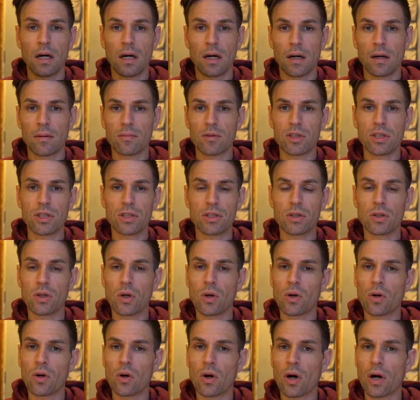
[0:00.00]
She's a
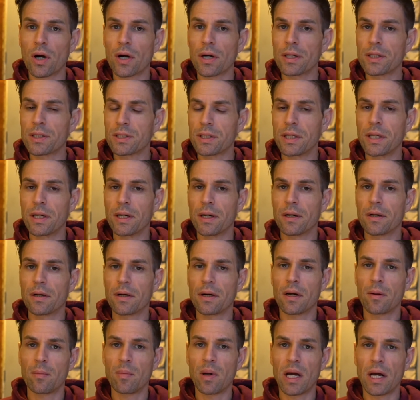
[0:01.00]
local artist here
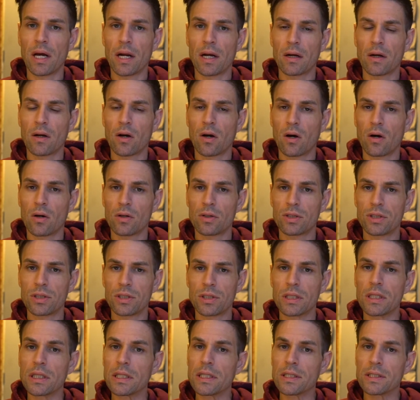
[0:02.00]
in a band she's
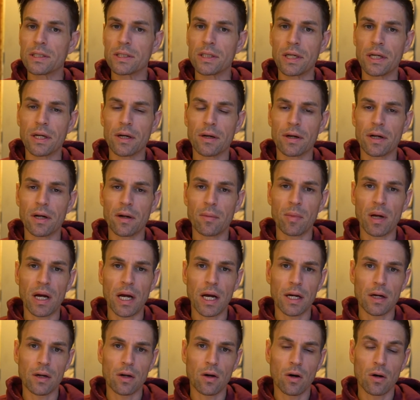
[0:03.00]
a lead singer in a
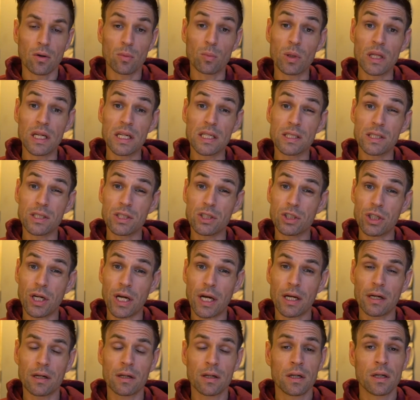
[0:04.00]
band called Blazing
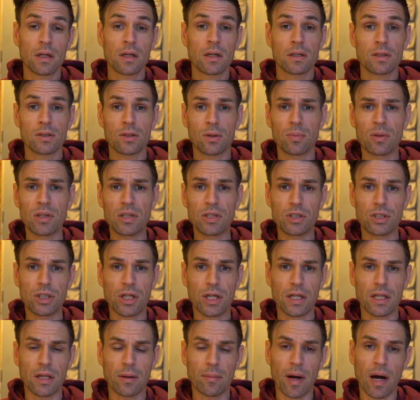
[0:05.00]
Jane. So please
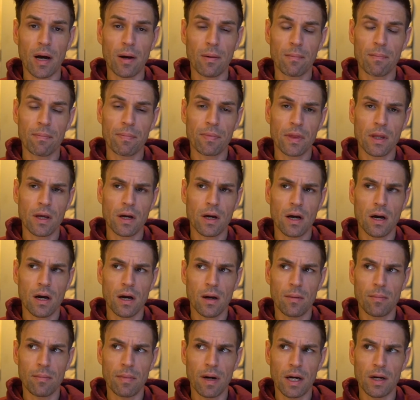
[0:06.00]
check them out.
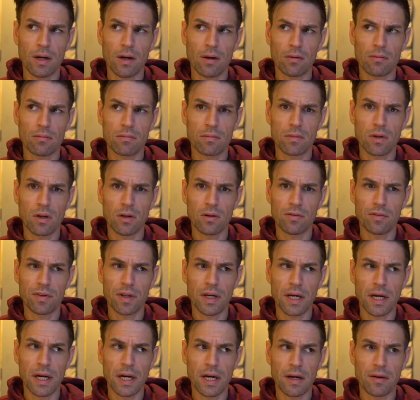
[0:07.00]
I don't know if
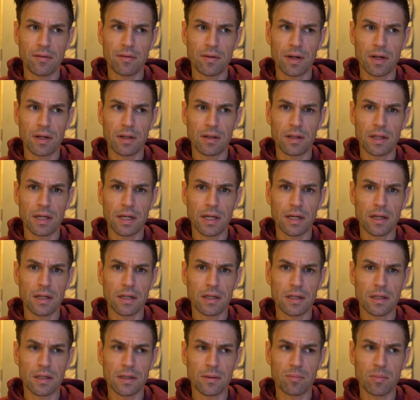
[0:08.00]
they have a link,
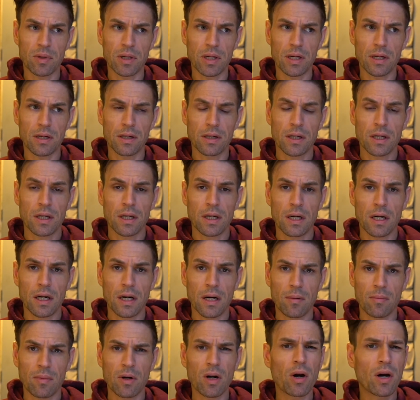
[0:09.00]
but
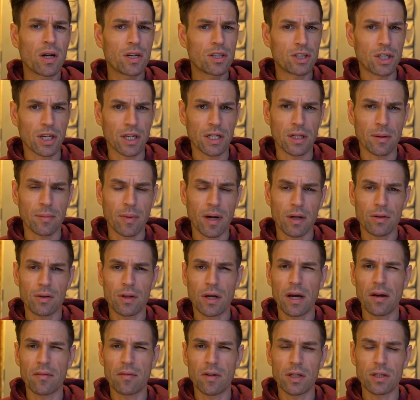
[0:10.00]
go ahead and check them out. They
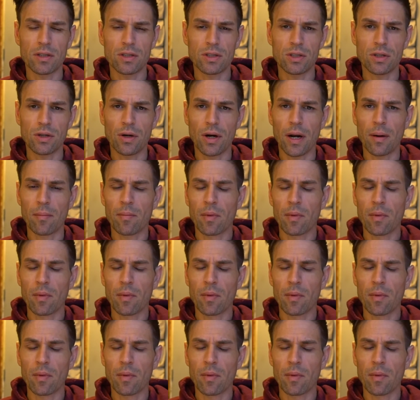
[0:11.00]
have an Instagram.